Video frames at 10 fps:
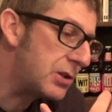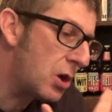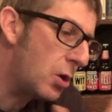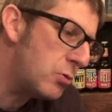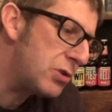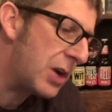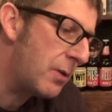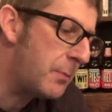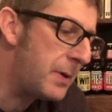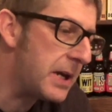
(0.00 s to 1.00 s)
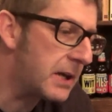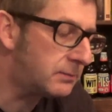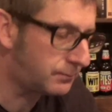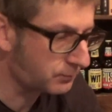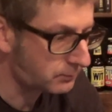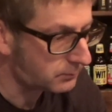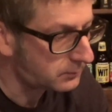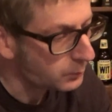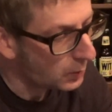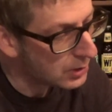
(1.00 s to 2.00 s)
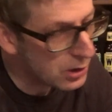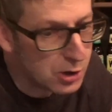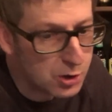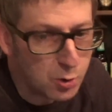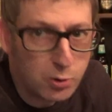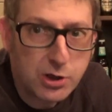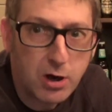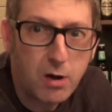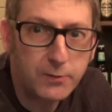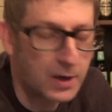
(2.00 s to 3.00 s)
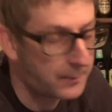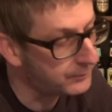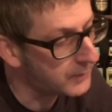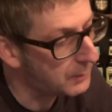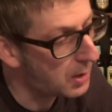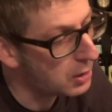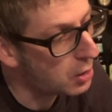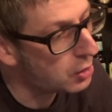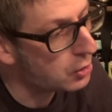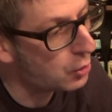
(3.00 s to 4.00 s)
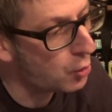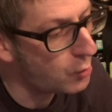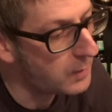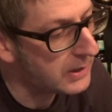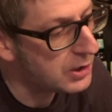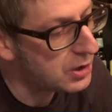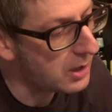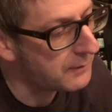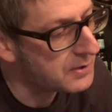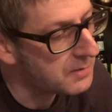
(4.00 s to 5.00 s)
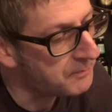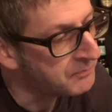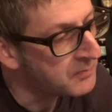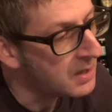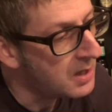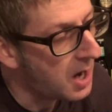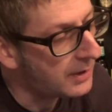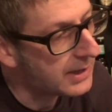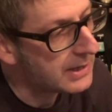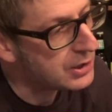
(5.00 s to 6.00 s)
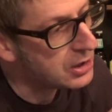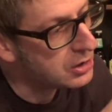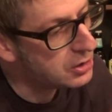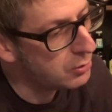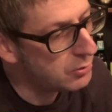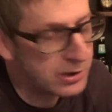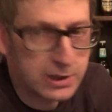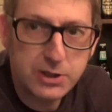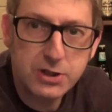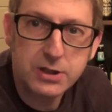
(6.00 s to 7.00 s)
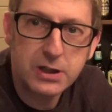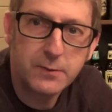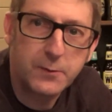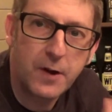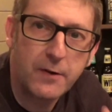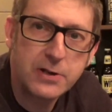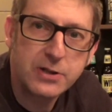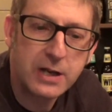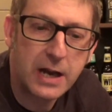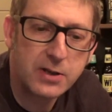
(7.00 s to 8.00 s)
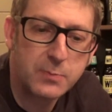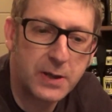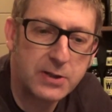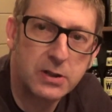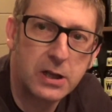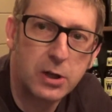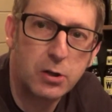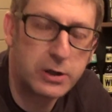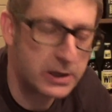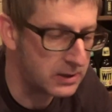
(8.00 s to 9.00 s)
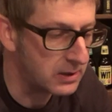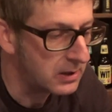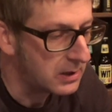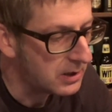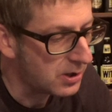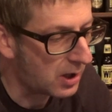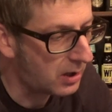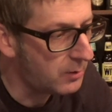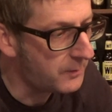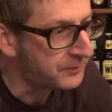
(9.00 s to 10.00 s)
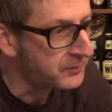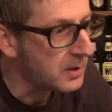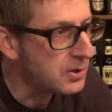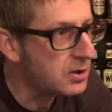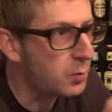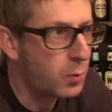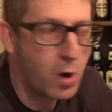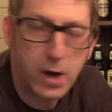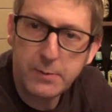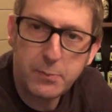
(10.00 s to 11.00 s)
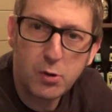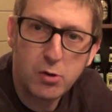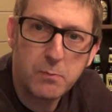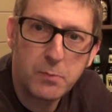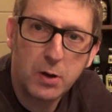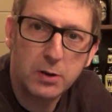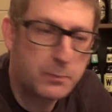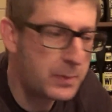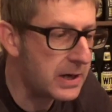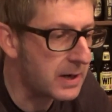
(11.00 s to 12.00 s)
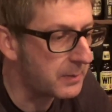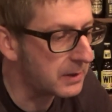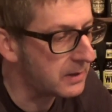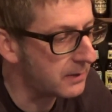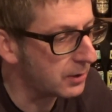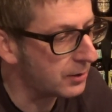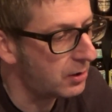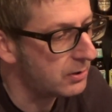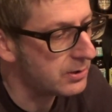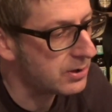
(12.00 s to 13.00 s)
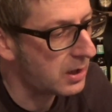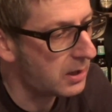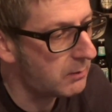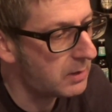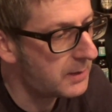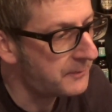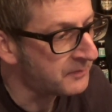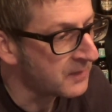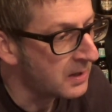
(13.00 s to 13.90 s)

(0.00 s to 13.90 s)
It's also a beer that's sought after by a lot of gourmet chefs, and they actually use this in various aspects of their cooking. So this is quite an important bottle of beer, believe it or not. So